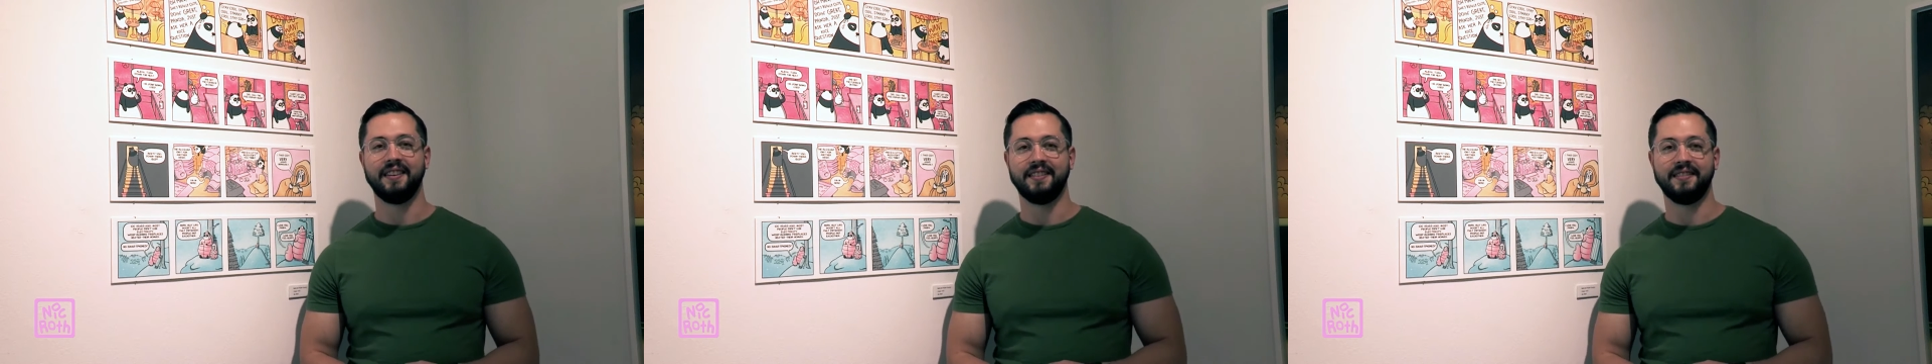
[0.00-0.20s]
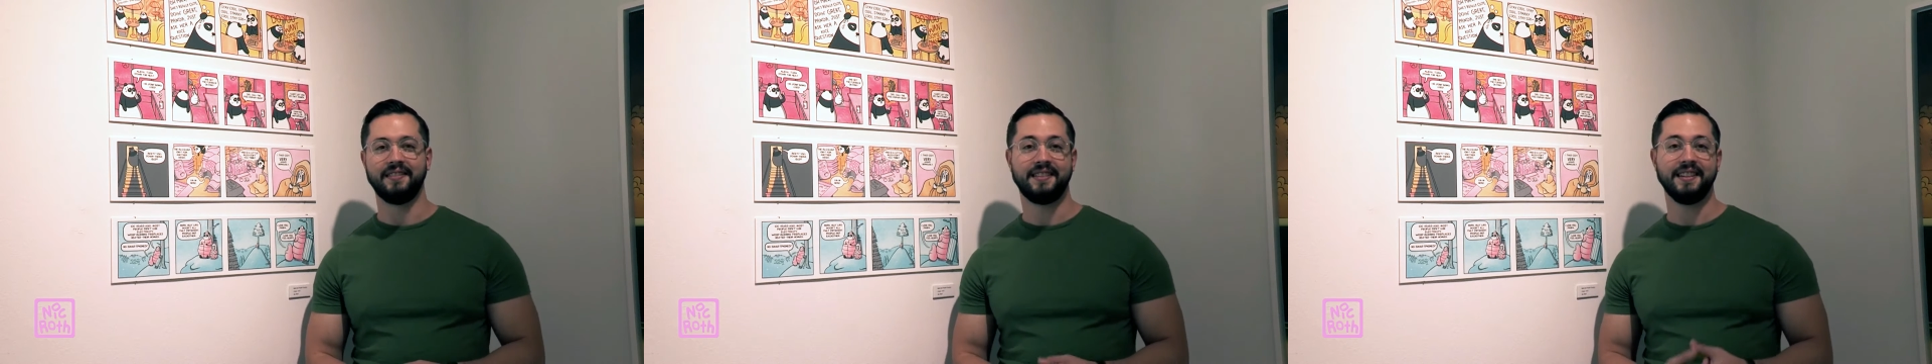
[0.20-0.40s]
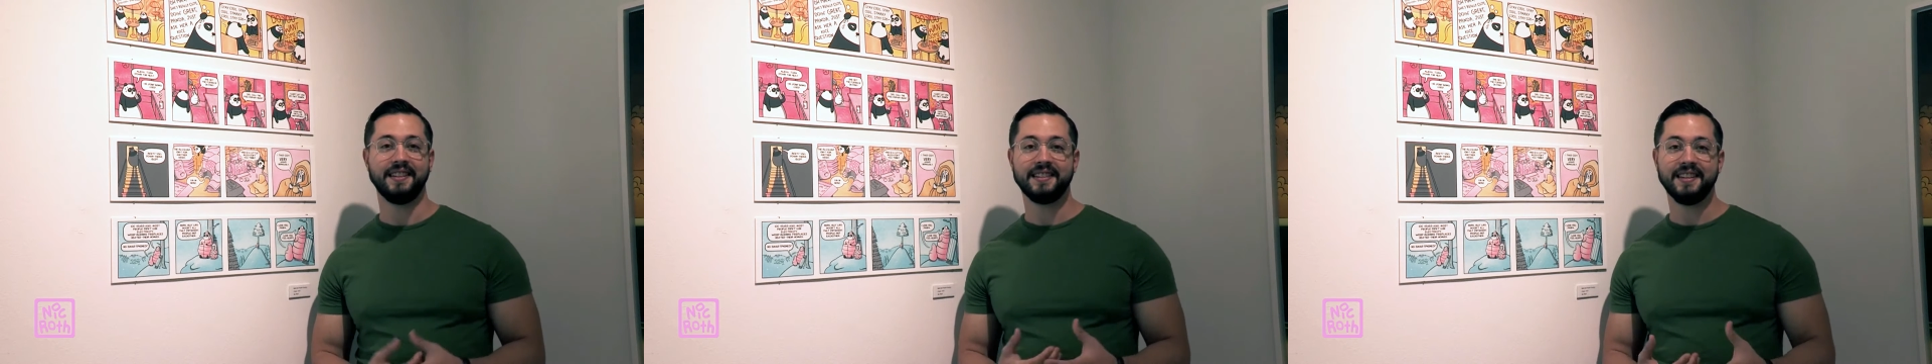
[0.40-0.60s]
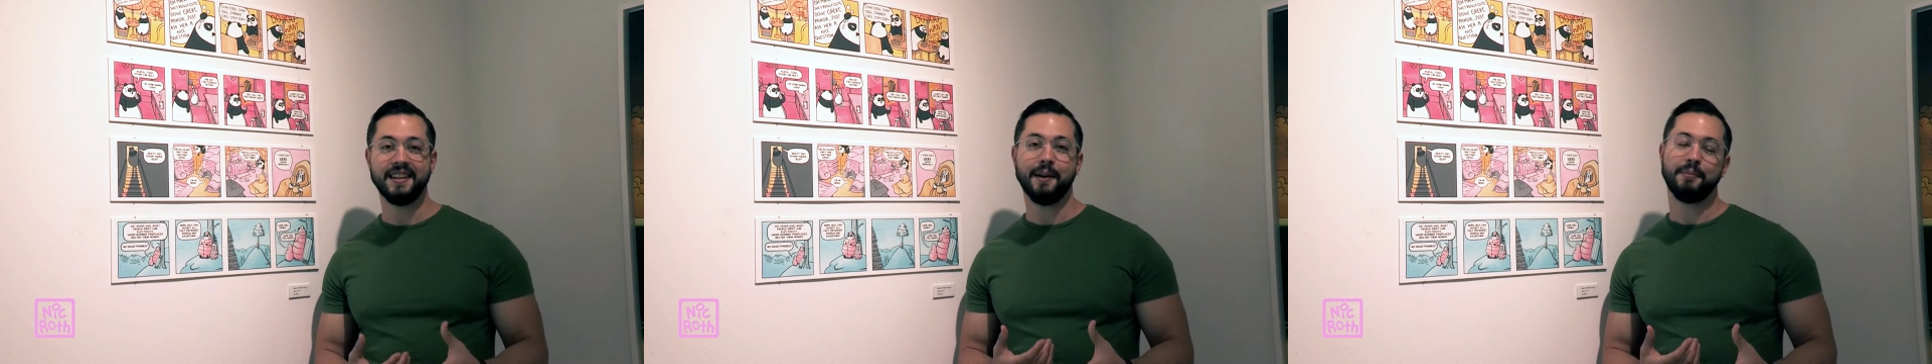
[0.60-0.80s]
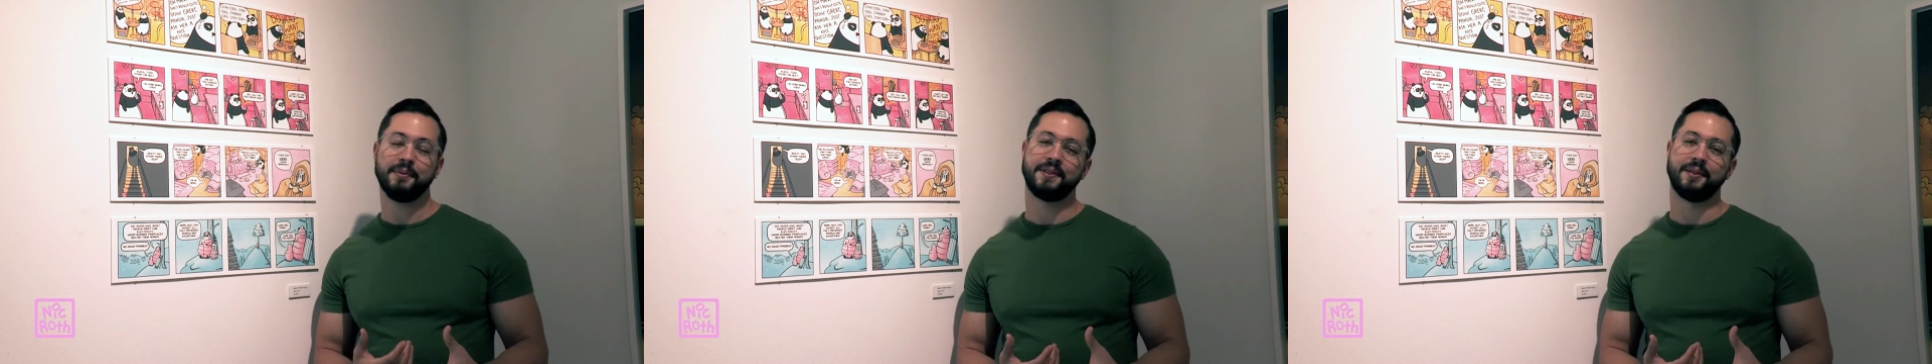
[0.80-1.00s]
60
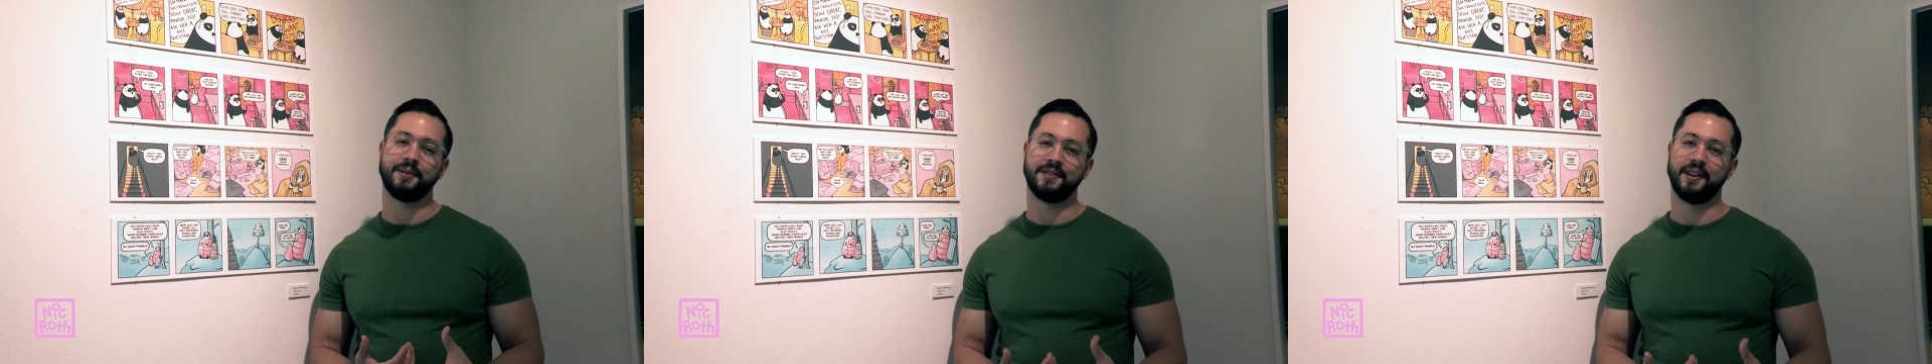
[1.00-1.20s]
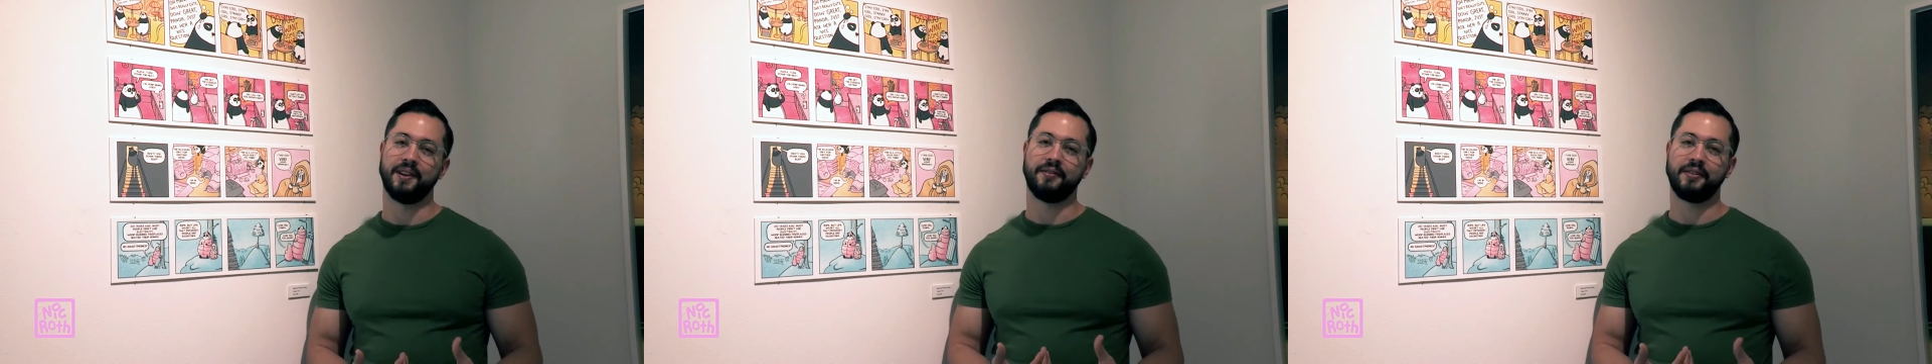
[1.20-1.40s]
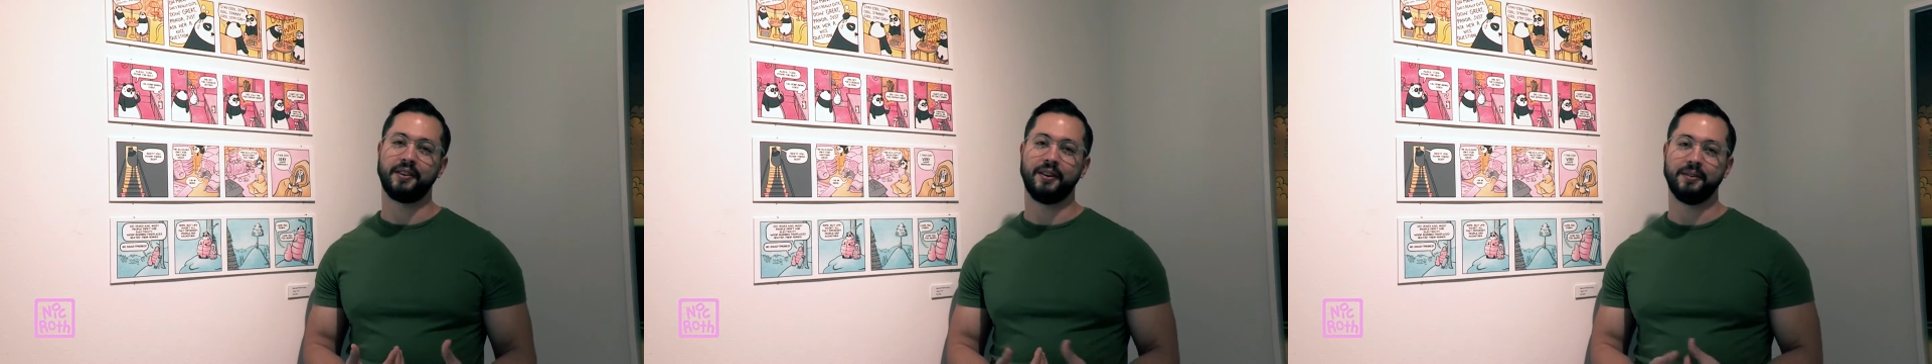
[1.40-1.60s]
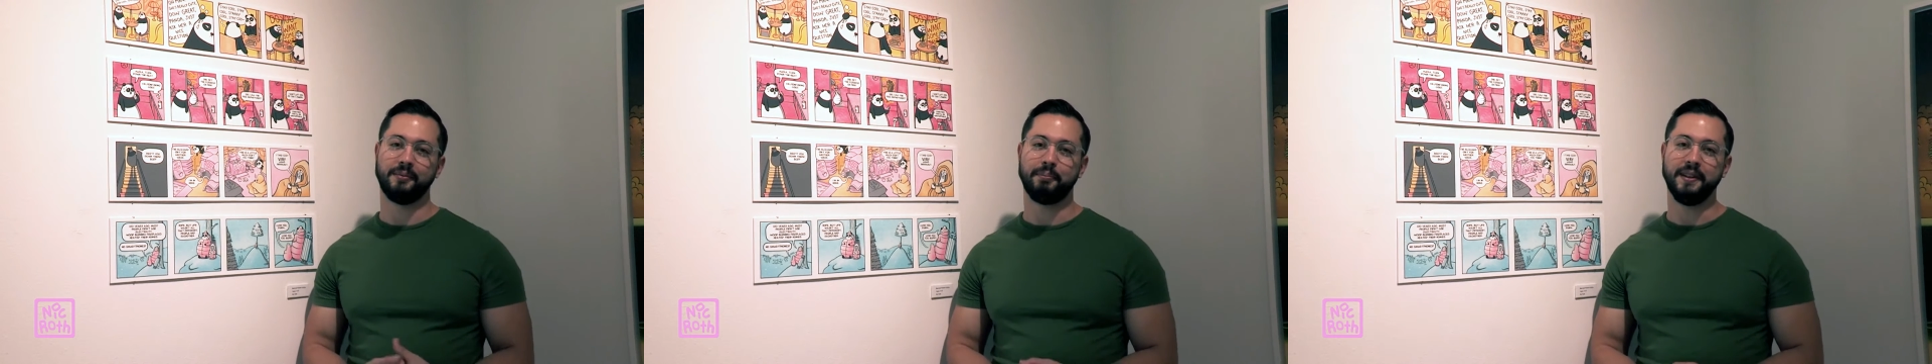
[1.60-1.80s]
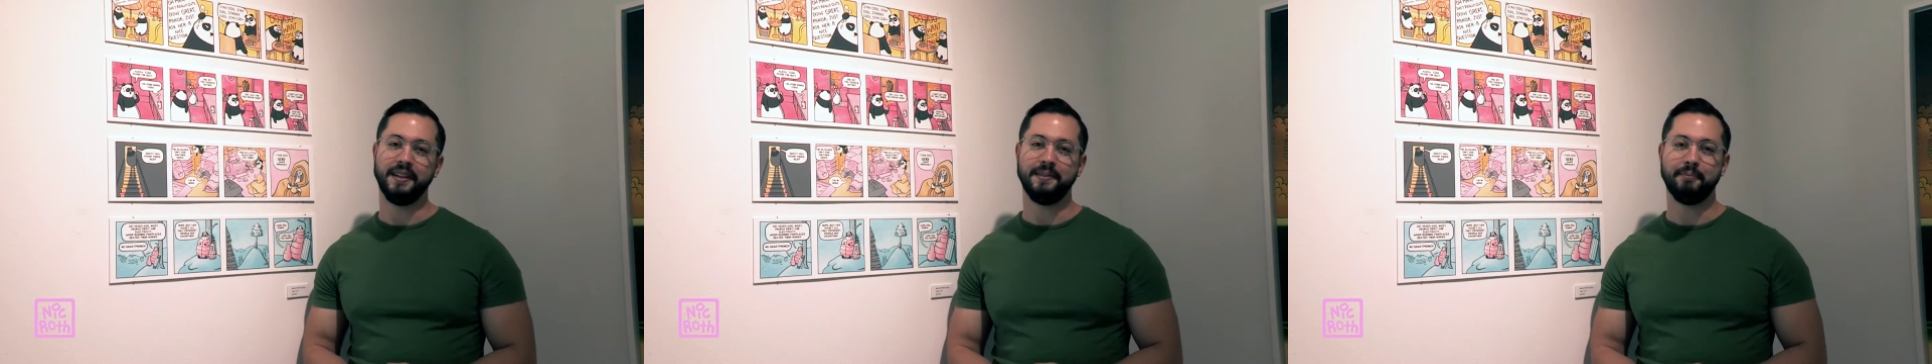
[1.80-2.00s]
episodes of called
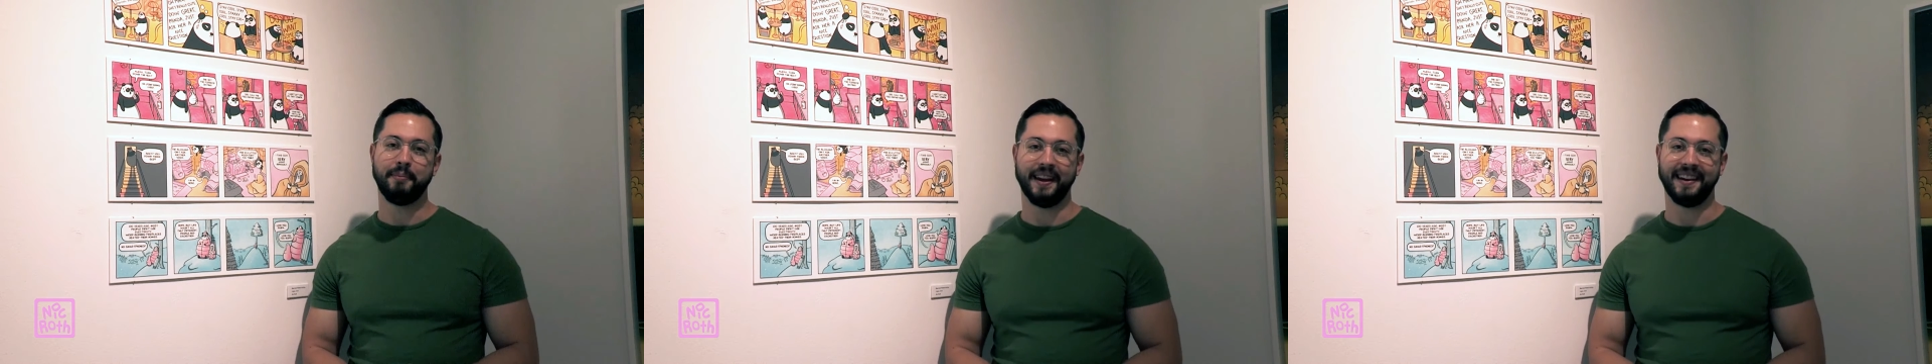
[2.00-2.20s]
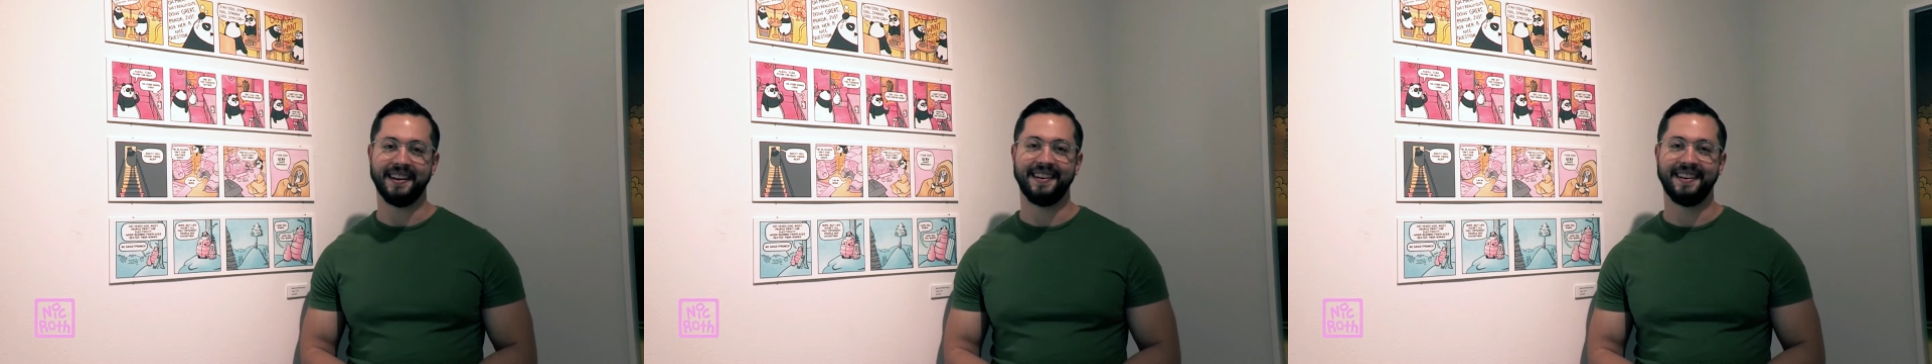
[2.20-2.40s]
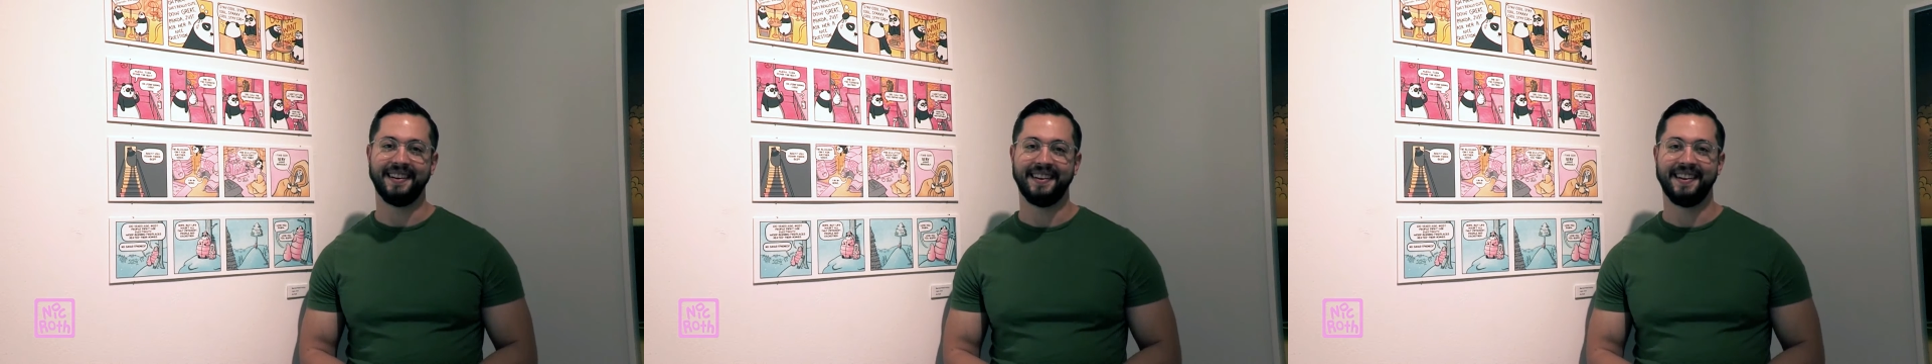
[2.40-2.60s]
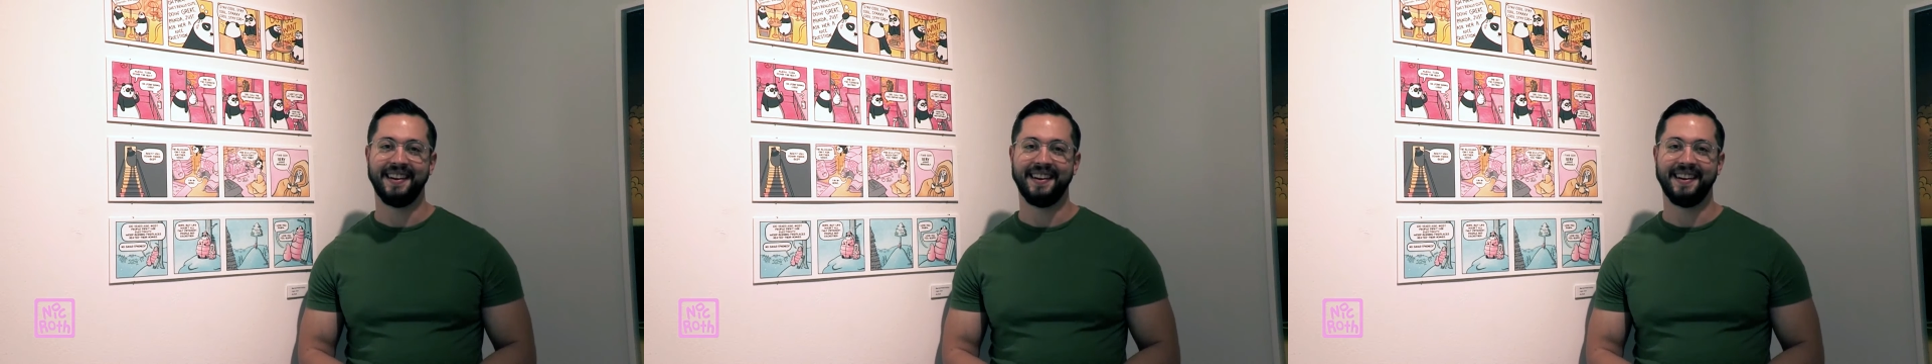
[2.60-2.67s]
Beat and Panda.